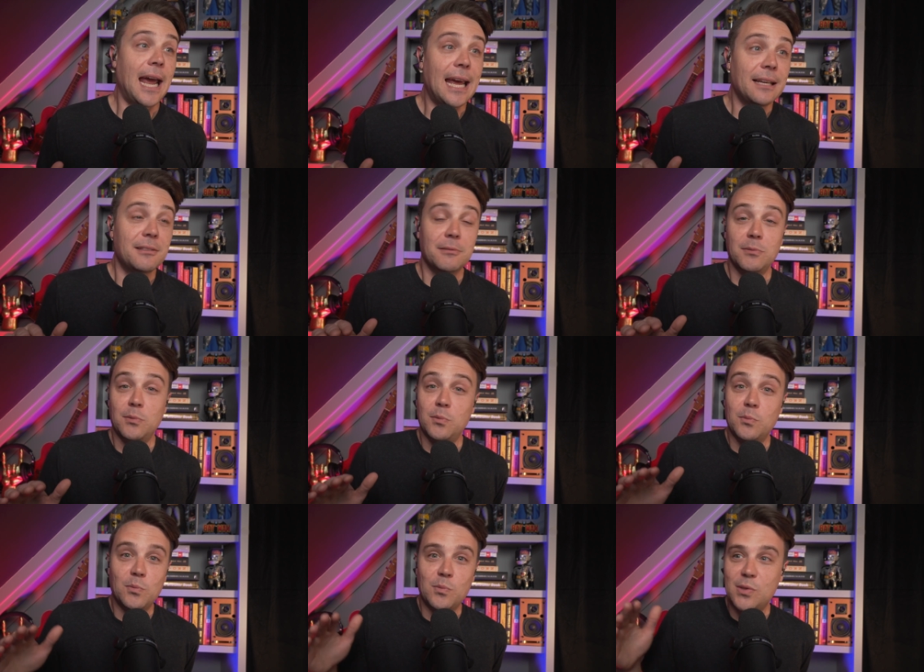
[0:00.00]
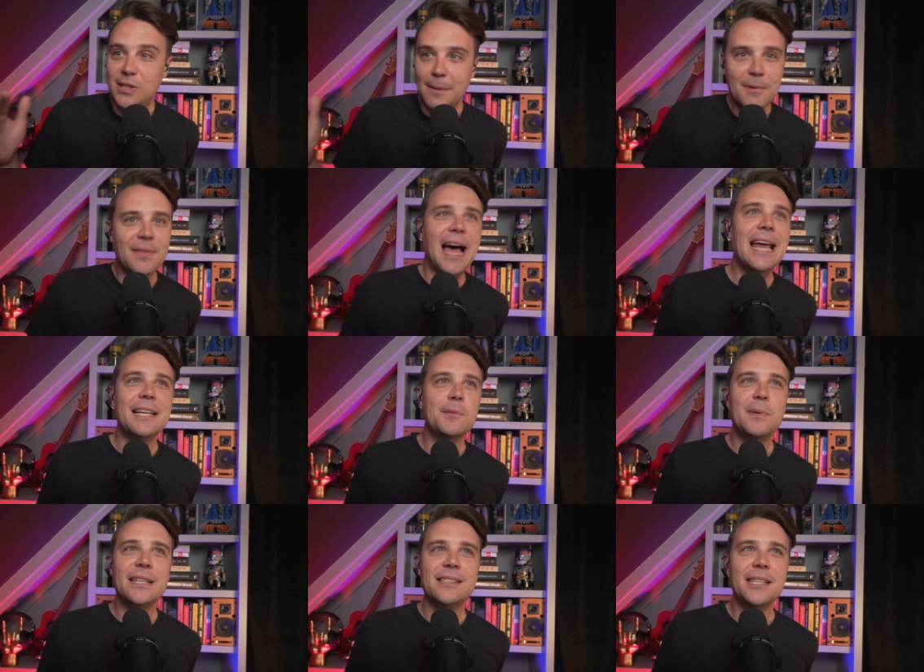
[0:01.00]
And some of that is
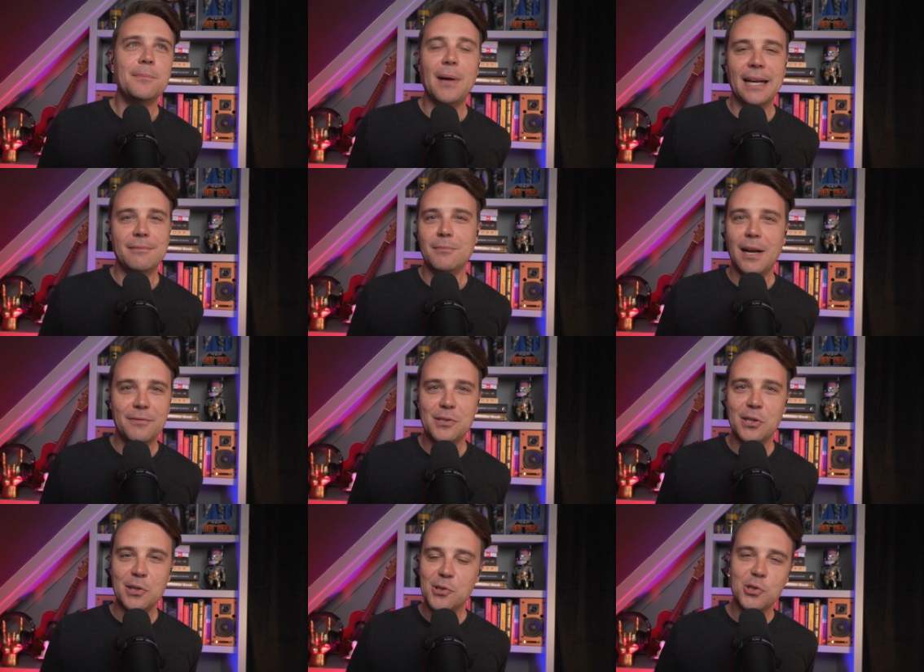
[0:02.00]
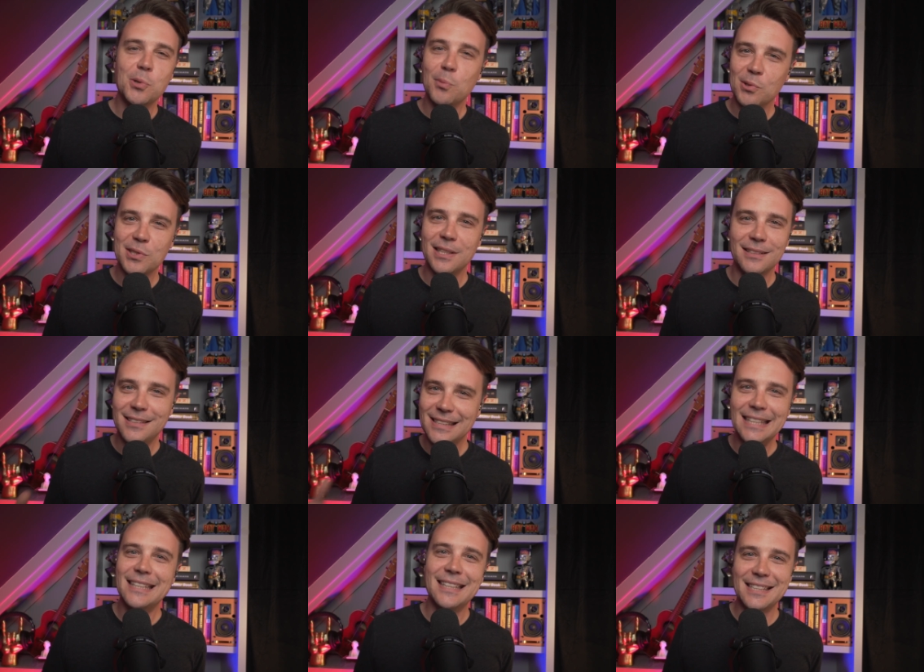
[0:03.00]
being seen by obviously consumers can
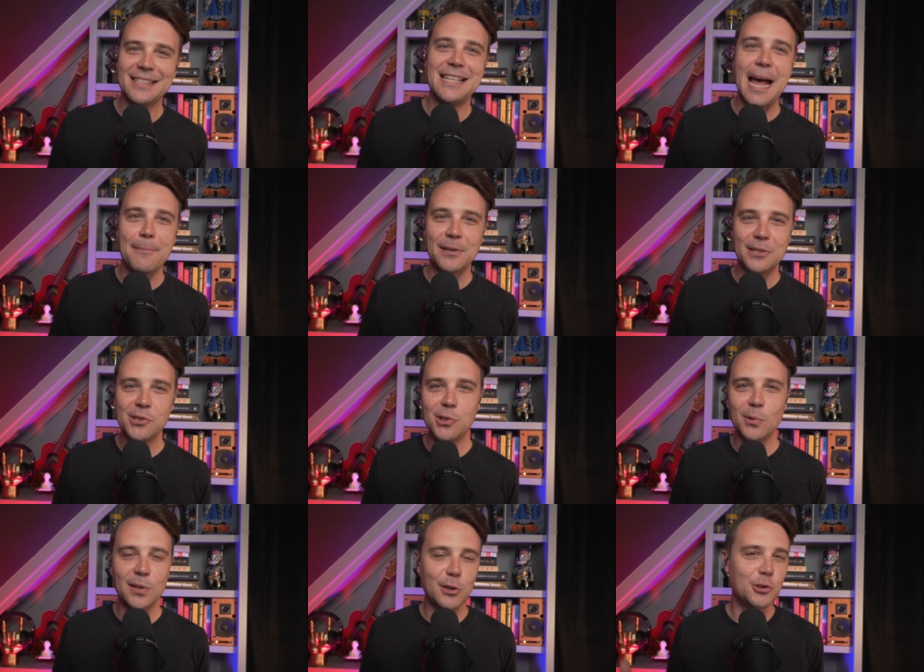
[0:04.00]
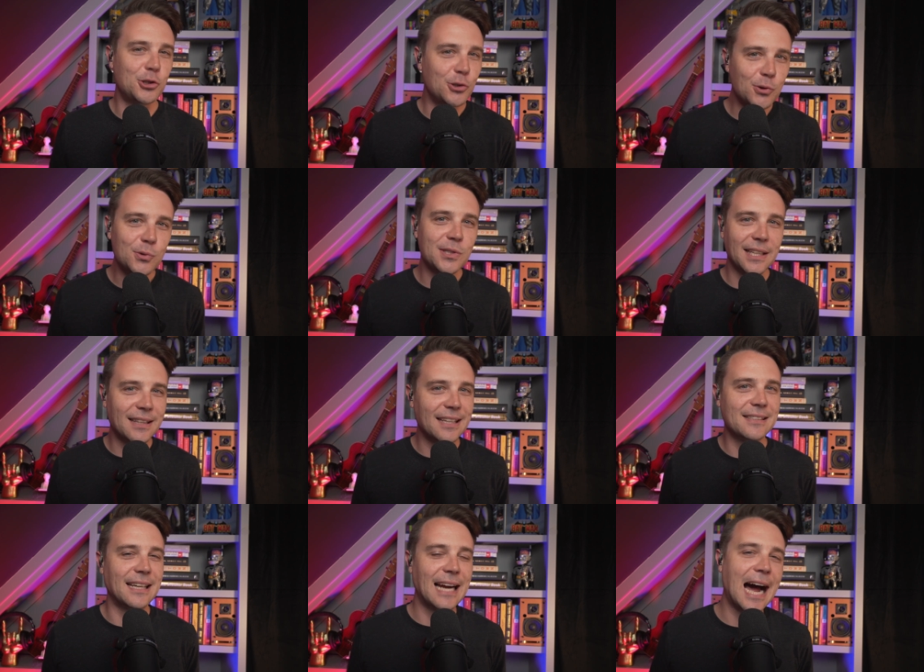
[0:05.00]
see that this is happening too and they're choosing
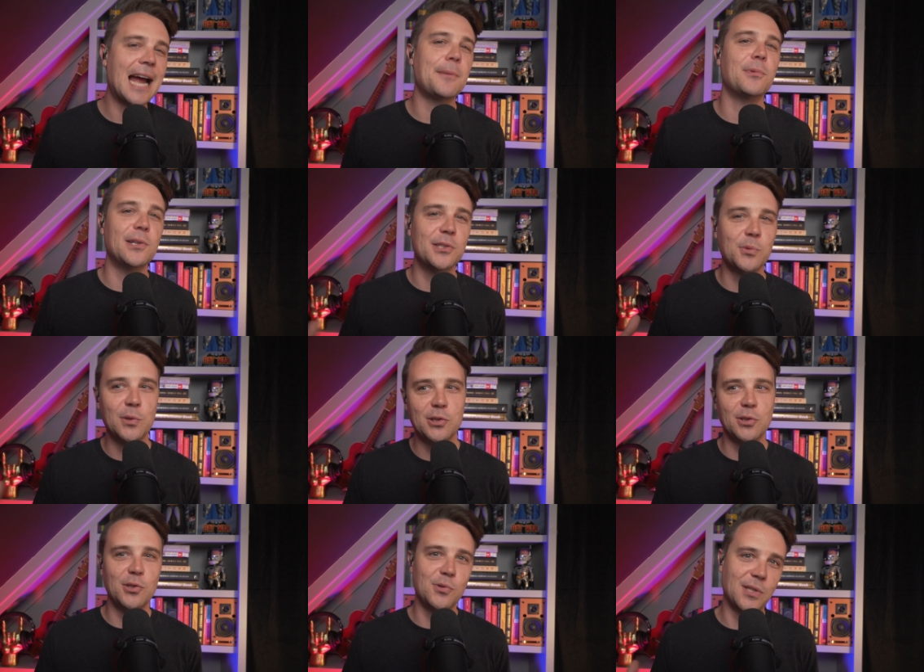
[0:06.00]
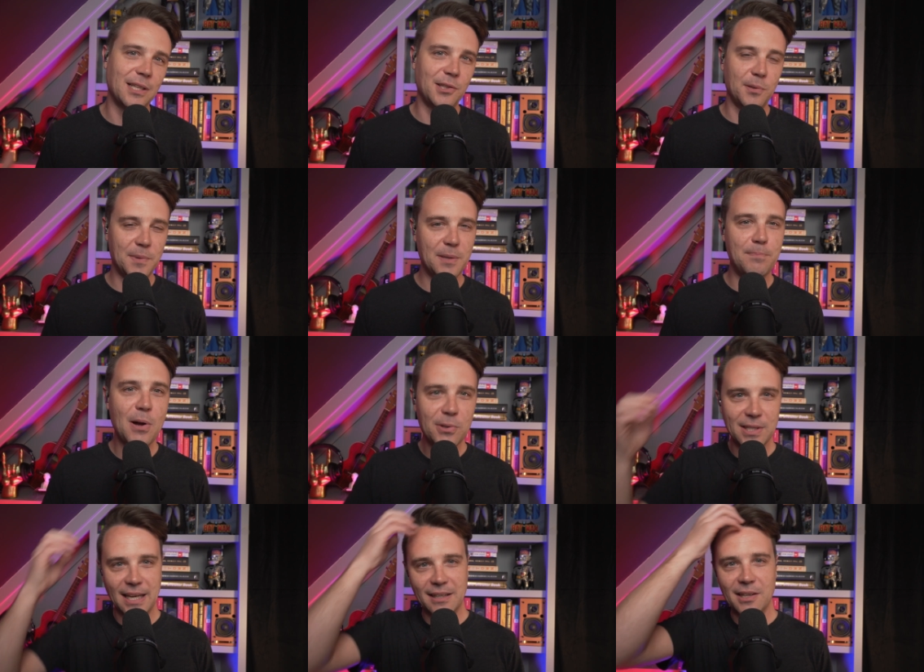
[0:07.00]
things like hybrids which are using a little bit of
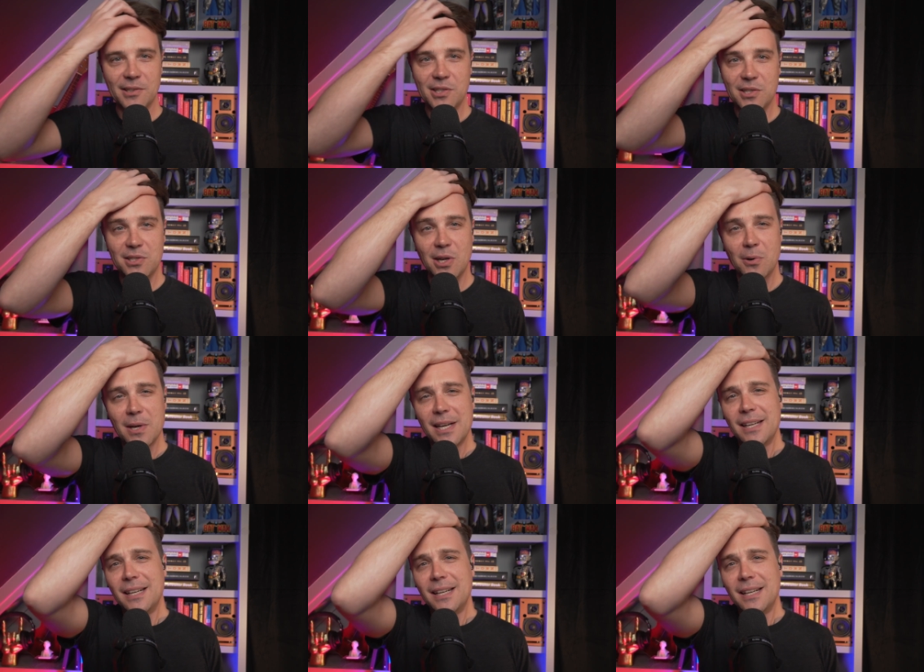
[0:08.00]
both technologies so